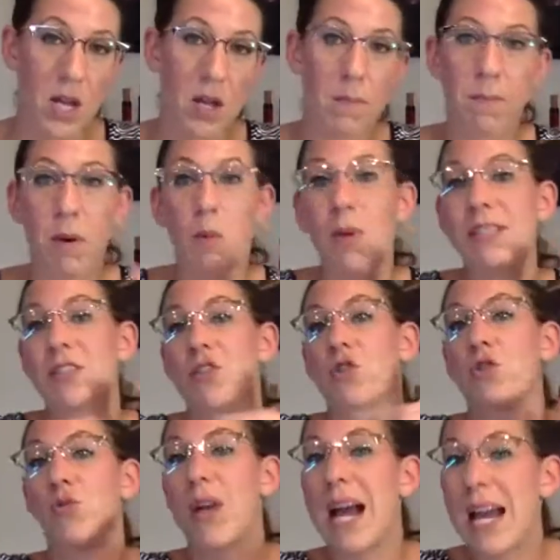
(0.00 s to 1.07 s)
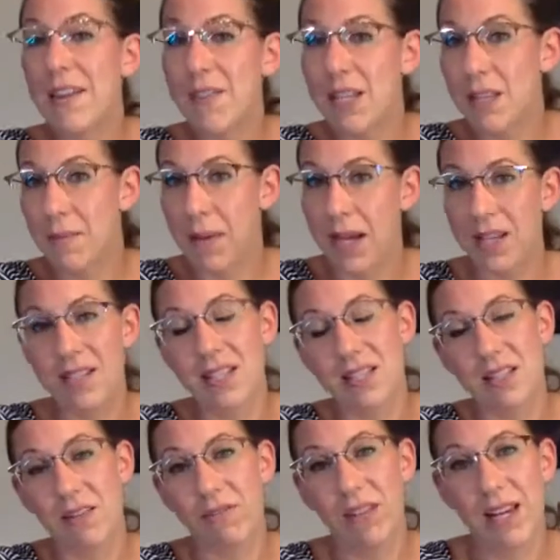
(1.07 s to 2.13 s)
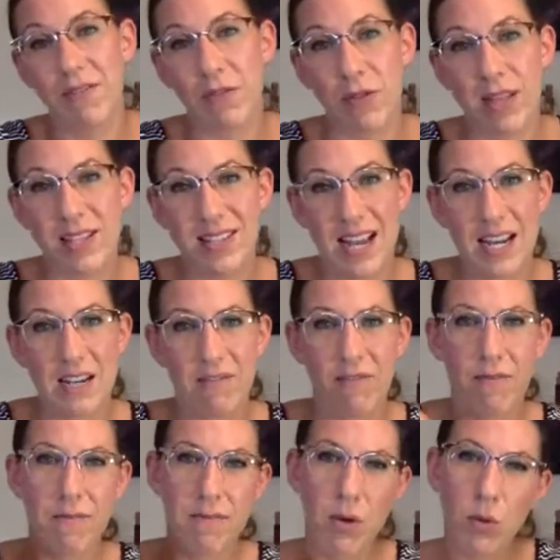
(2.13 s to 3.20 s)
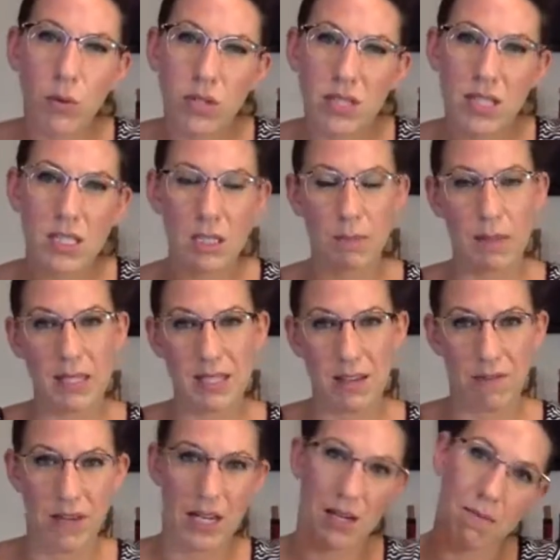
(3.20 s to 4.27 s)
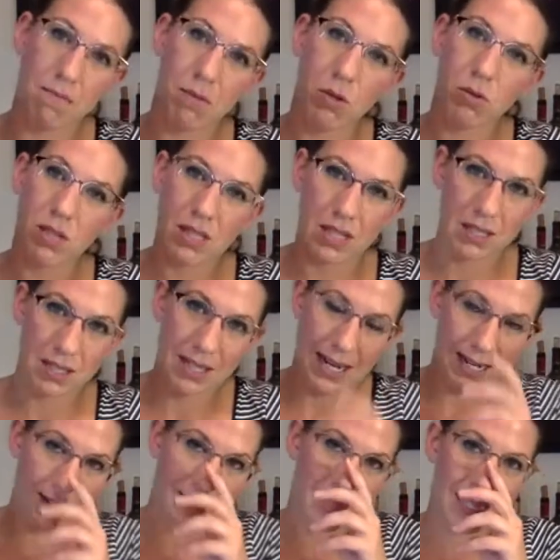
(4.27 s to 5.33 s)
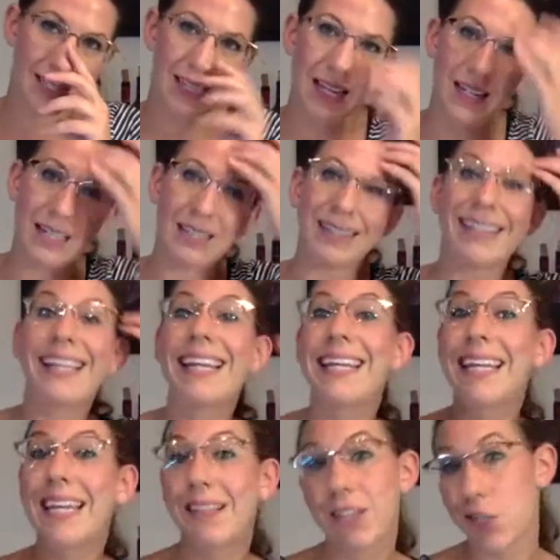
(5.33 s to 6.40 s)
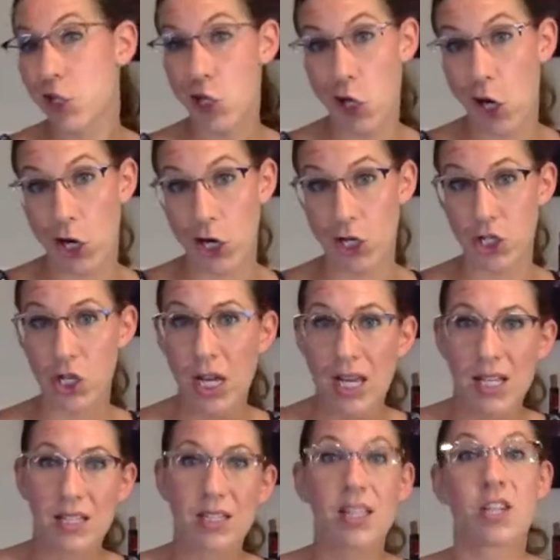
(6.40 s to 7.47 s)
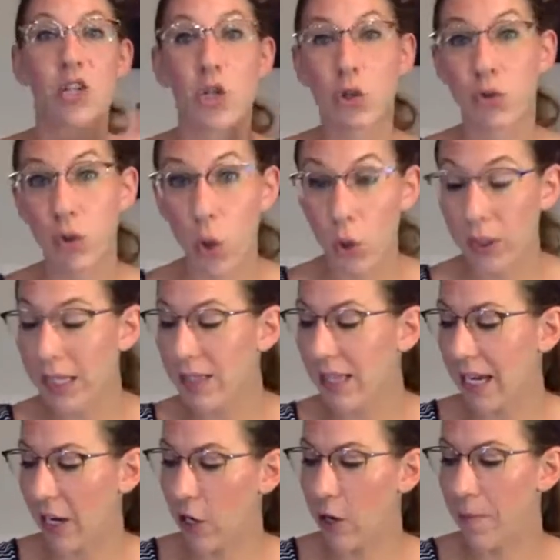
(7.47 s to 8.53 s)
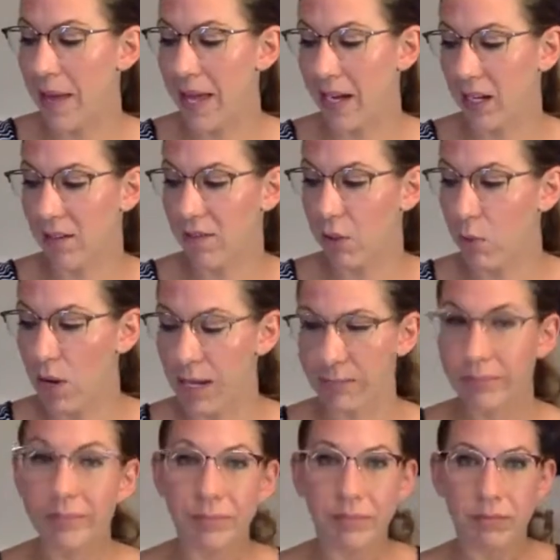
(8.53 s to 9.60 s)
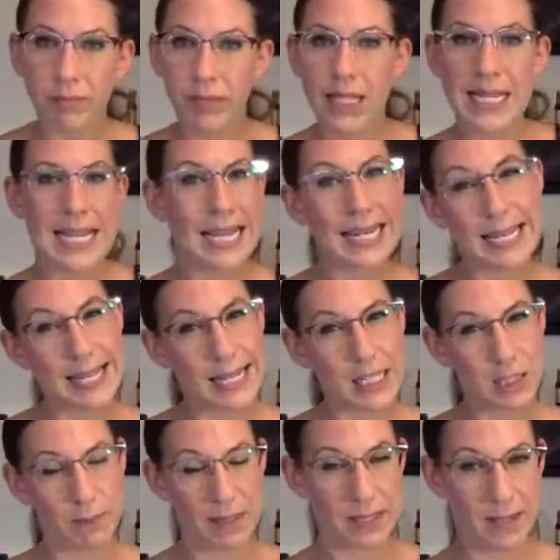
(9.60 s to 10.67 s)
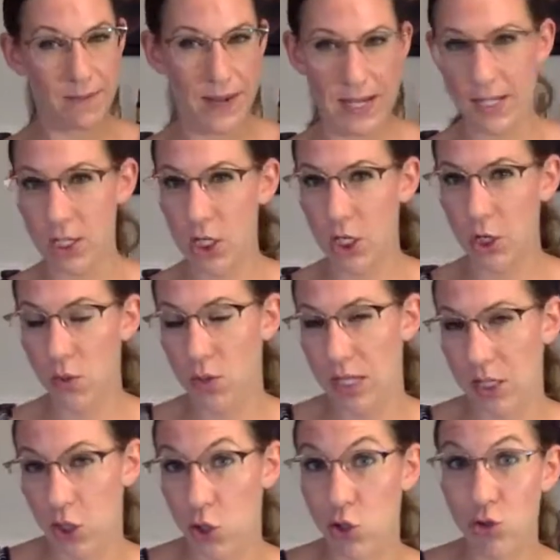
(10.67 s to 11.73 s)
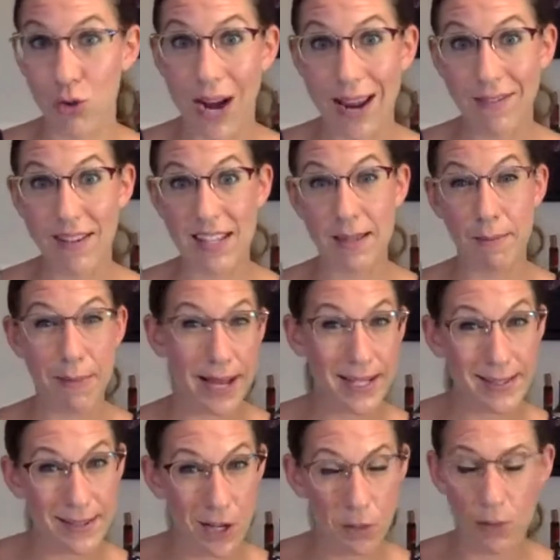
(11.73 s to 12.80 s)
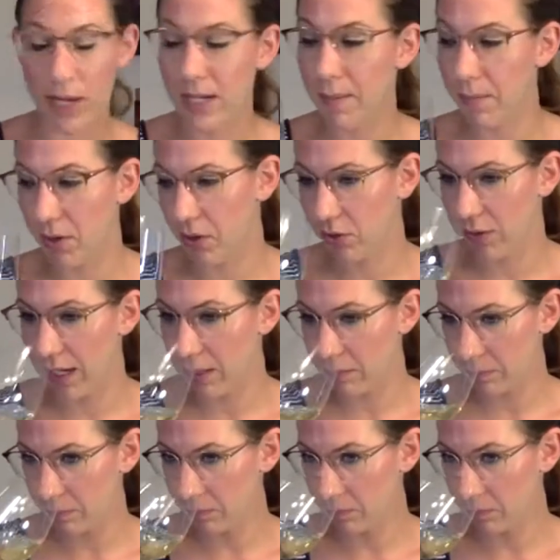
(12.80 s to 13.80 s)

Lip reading: But what's driving the bus is the flavor that's kind of most specific, most intense, that's kind of leading the charge, controlling the aromatic of the wine. Anything specific to you that's driving the bus on wine number 3?